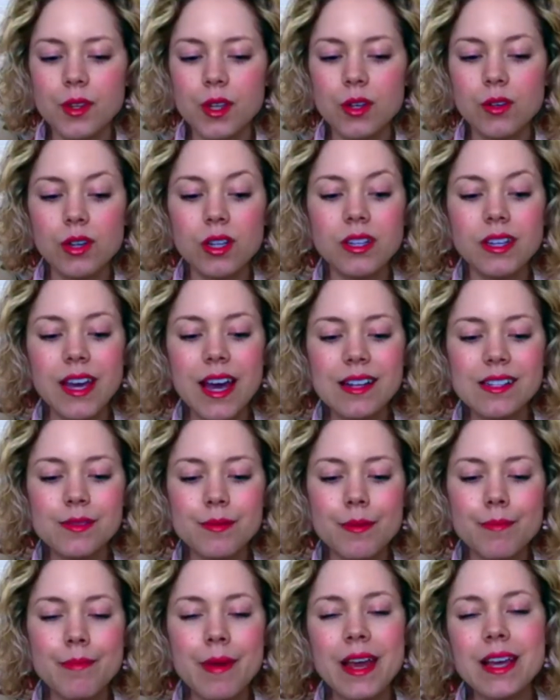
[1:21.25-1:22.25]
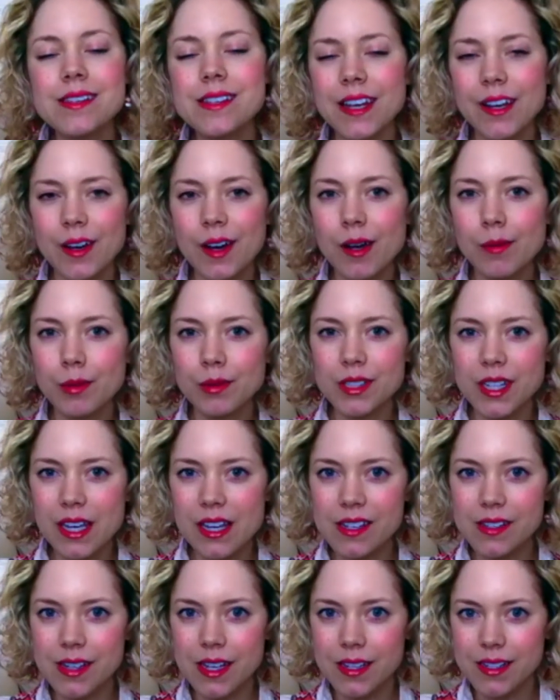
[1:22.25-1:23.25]
you can get some amazing herbal
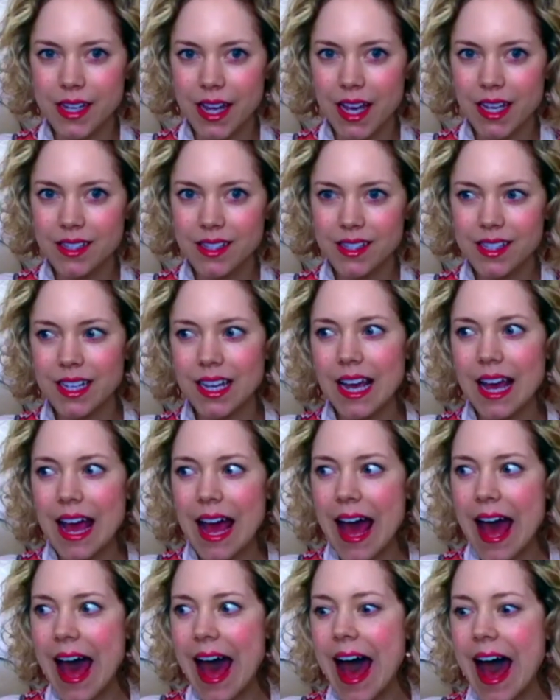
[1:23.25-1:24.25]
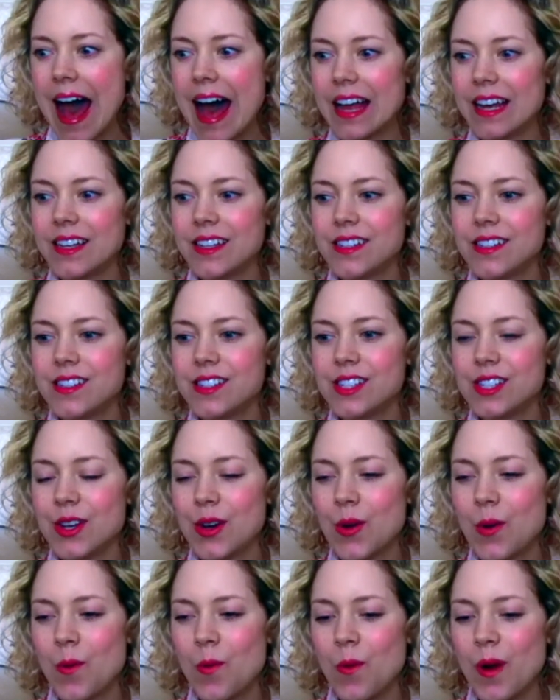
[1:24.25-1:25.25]
teas these days. And
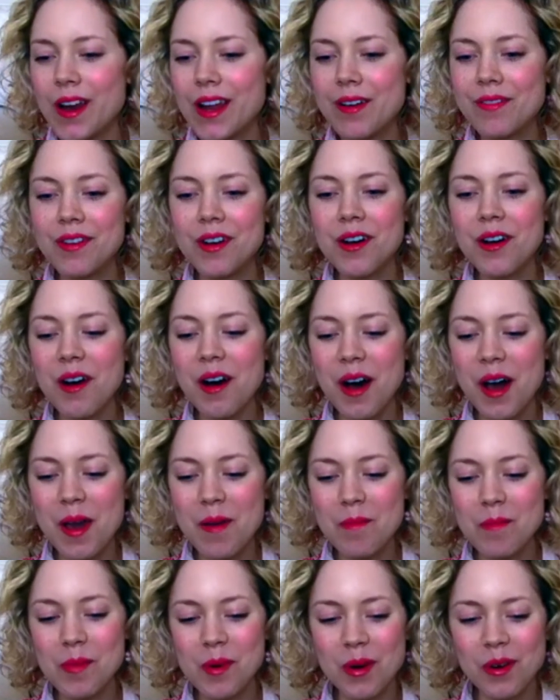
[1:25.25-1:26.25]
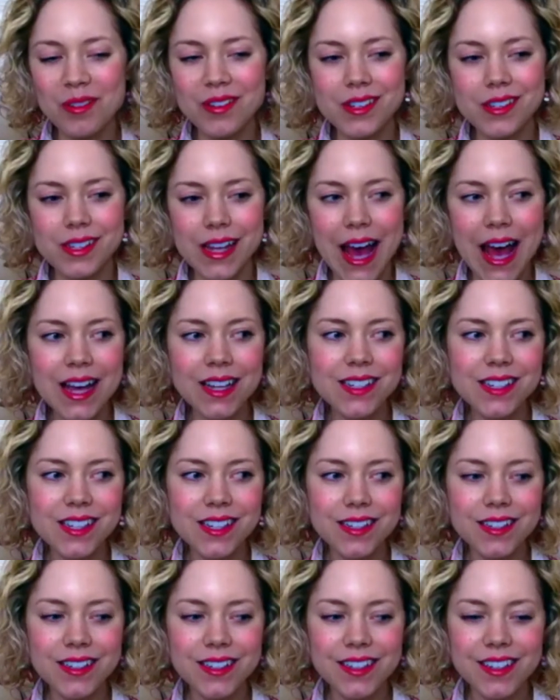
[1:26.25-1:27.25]
whenever I'm on set,
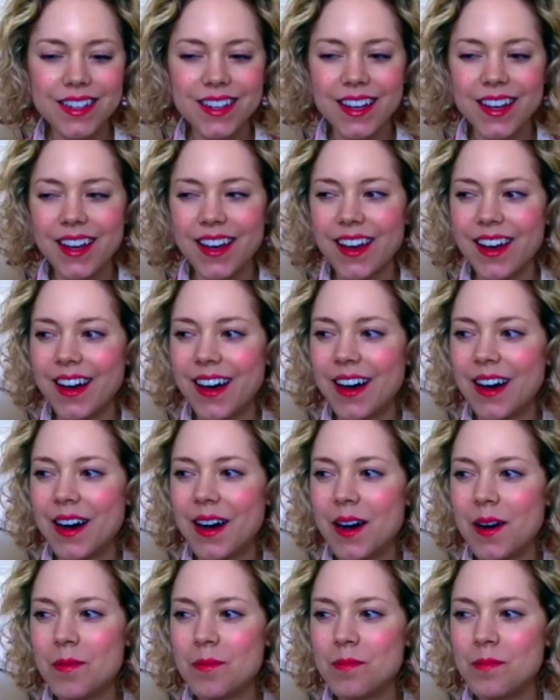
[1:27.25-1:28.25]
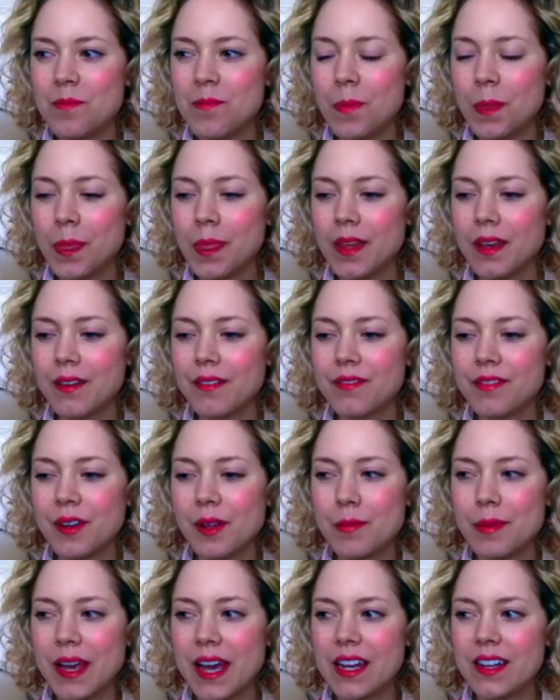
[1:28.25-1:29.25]

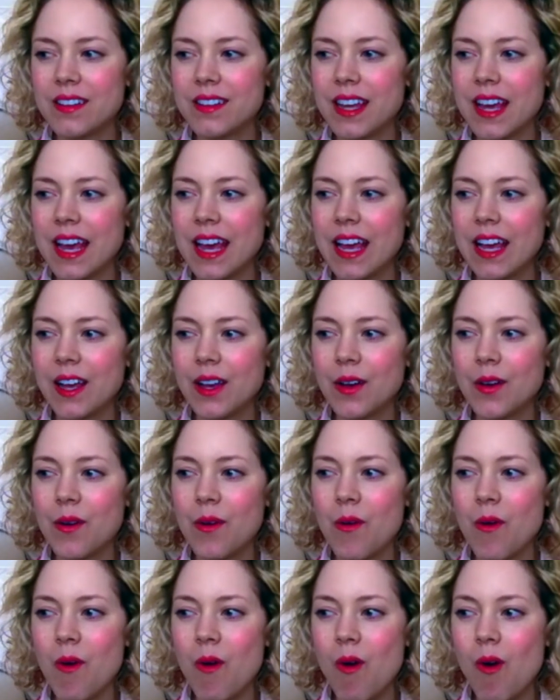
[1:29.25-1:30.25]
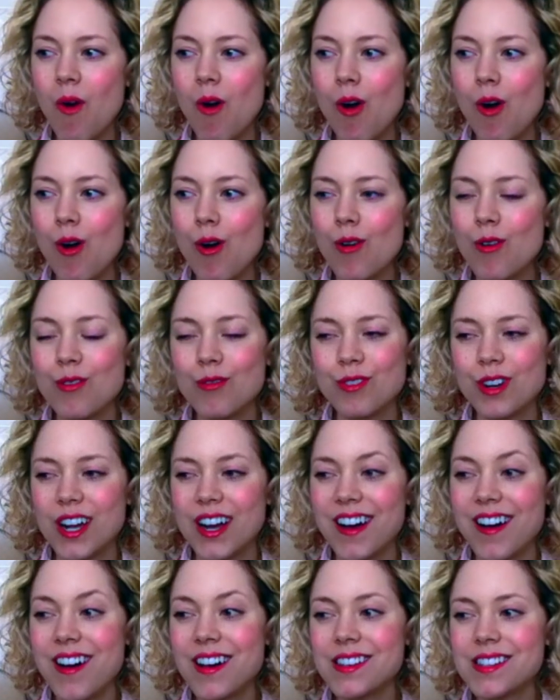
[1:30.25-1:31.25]
filming anything or
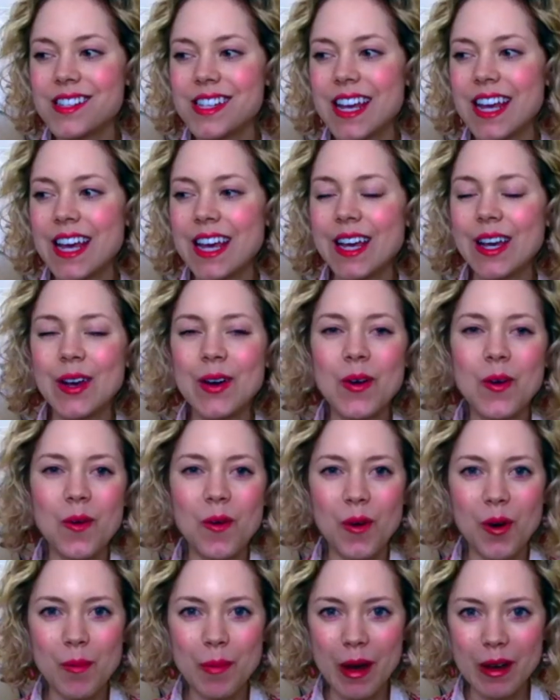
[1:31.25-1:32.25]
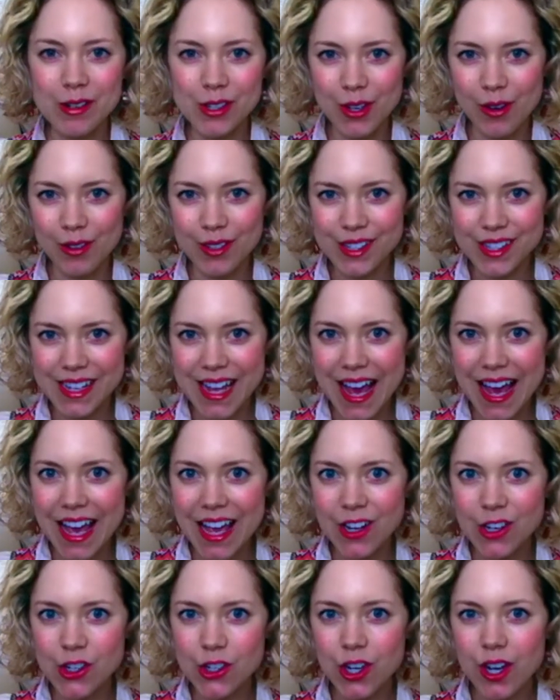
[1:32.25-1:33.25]
rehearsing or about to go on
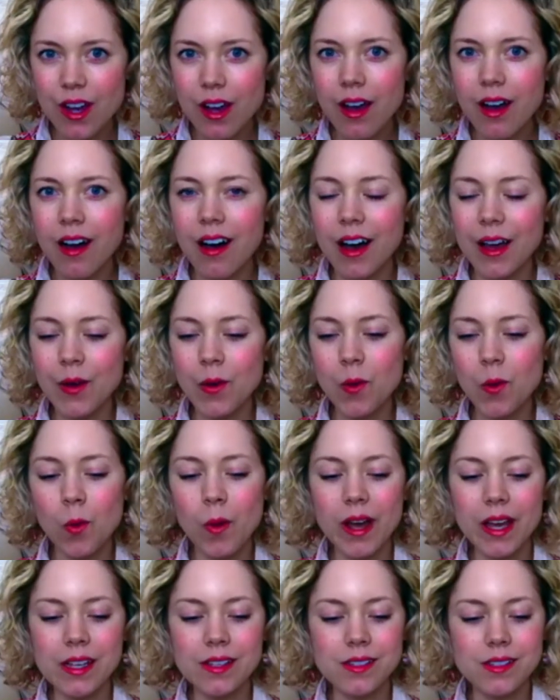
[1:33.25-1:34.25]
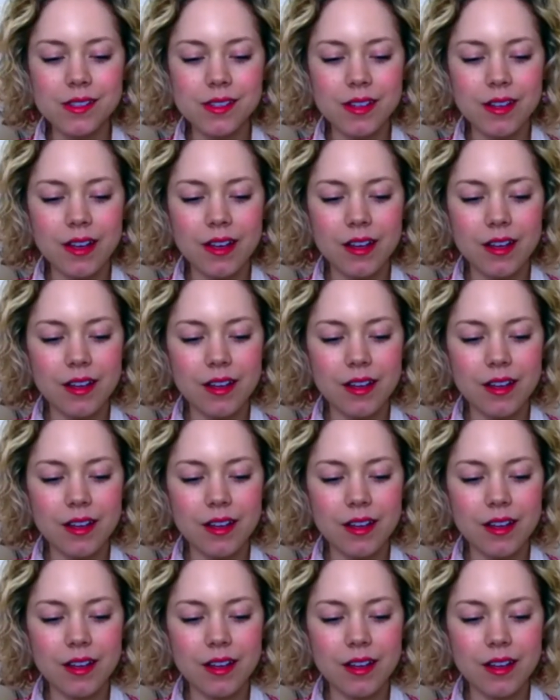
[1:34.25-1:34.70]
stage, I always